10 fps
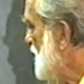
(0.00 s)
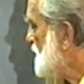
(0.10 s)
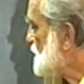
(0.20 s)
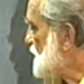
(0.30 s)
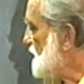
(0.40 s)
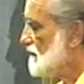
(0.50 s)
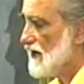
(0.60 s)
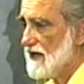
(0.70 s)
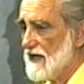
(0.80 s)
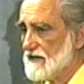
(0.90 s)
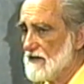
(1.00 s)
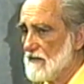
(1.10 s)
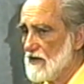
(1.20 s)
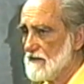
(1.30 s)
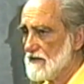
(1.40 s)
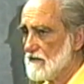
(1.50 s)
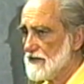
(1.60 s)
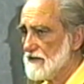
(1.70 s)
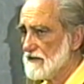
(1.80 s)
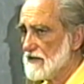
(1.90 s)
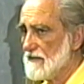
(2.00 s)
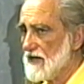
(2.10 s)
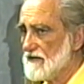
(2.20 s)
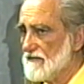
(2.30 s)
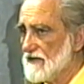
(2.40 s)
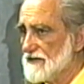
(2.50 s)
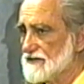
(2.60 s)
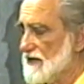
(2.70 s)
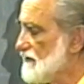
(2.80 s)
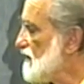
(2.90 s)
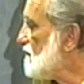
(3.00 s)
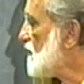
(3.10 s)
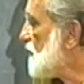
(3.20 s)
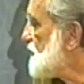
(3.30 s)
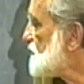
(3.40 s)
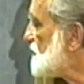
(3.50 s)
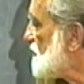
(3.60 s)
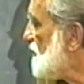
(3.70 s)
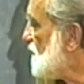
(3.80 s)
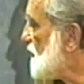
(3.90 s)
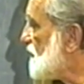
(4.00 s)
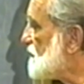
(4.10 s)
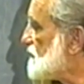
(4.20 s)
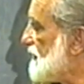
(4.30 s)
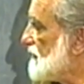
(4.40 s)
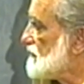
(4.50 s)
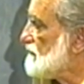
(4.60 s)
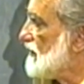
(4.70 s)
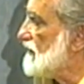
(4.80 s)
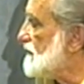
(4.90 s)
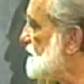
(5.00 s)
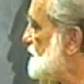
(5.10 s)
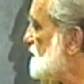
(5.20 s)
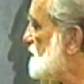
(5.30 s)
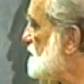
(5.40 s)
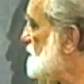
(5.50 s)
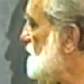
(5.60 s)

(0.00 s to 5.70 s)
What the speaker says: You see, at the moment when you come out of it, something very significant takes place.